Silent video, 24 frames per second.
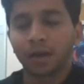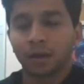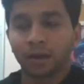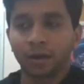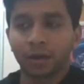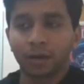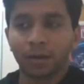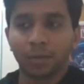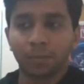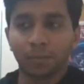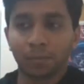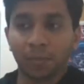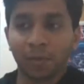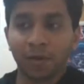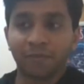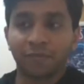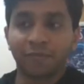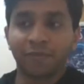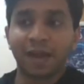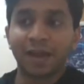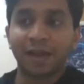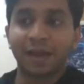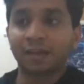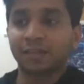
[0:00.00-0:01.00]
uh,
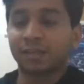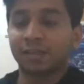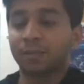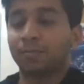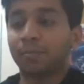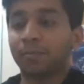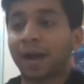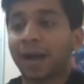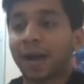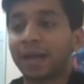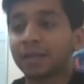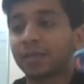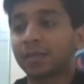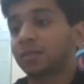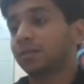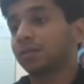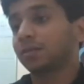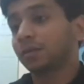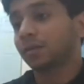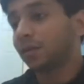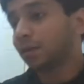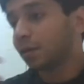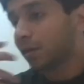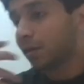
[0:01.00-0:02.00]
a faculty
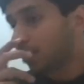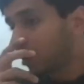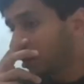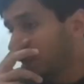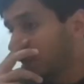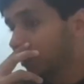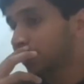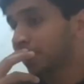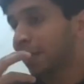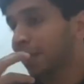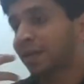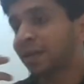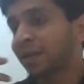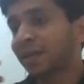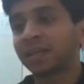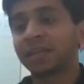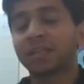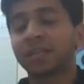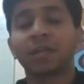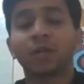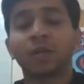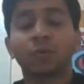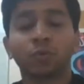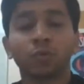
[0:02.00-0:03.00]
might decide
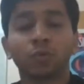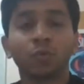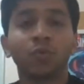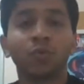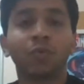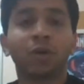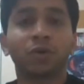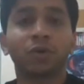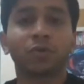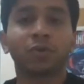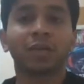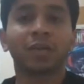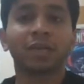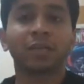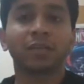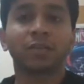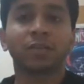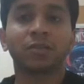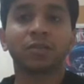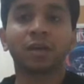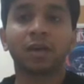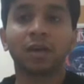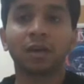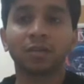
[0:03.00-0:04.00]
that they do want to get
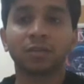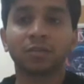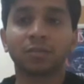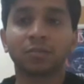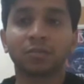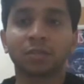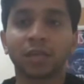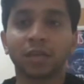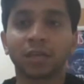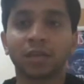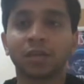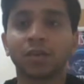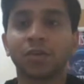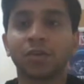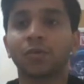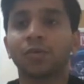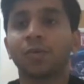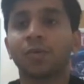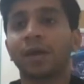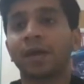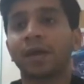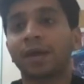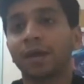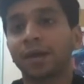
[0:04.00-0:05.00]
uh, take
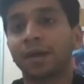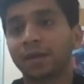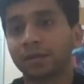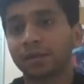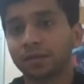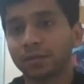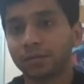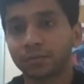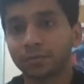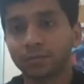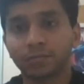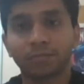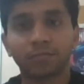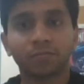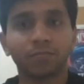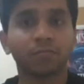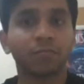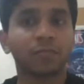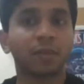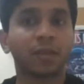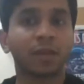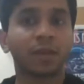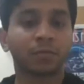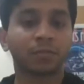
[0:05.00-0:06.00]
you and
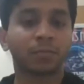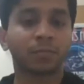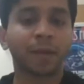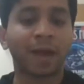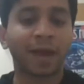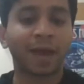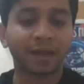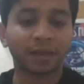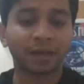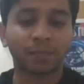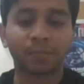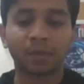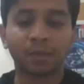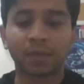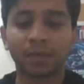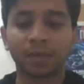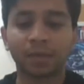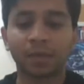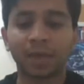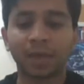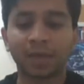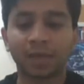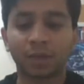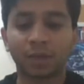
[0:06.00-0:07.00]
it might
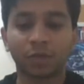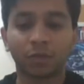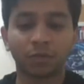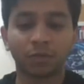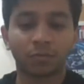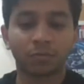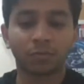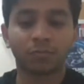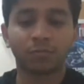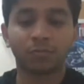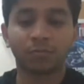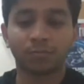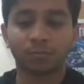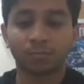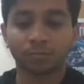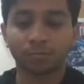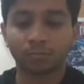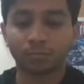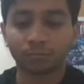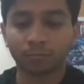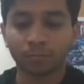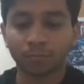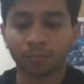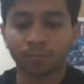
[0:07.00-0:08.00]
be like, you know,
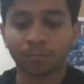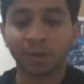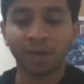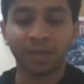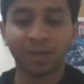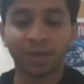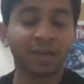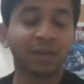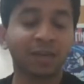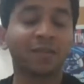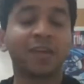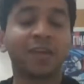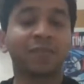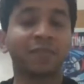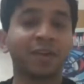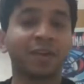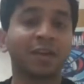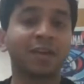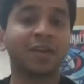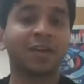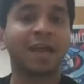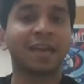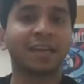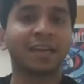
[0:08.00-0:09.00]
but in
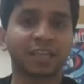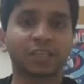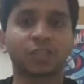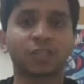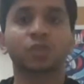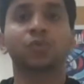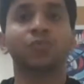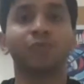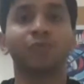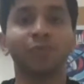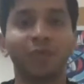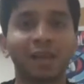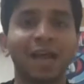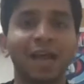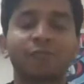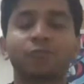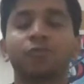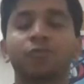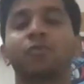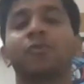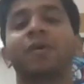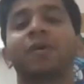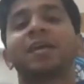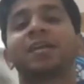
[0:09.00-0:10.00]
even in that case, you will
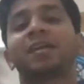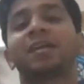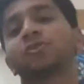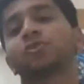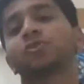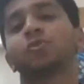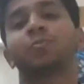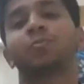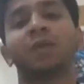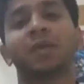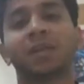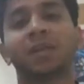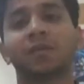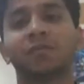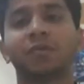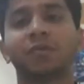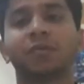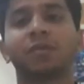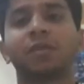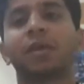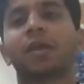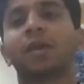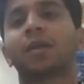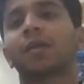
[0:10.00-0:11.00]
have to write SOP and
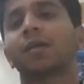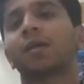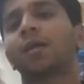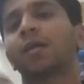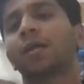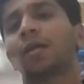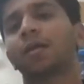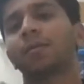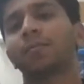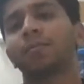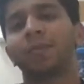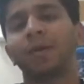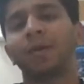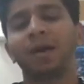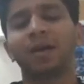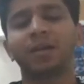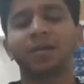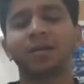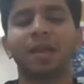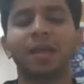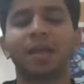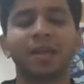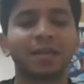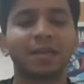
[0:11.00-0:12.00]
everything.
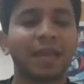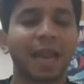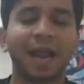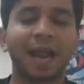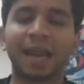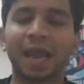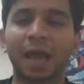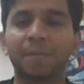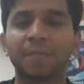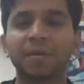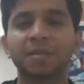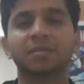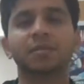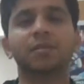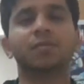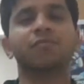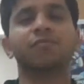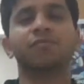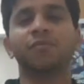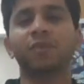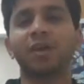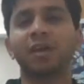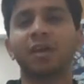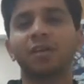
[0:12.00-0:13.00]
But that happens in
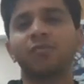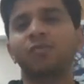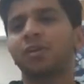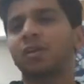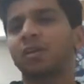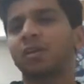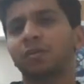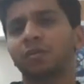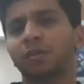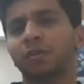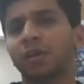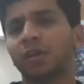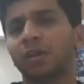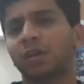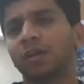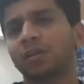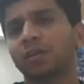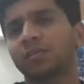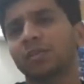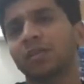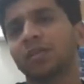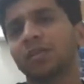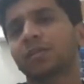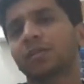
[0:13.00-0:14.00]
very, very rare
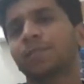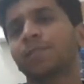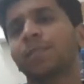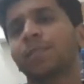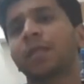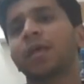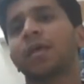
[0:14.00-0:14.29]
cases.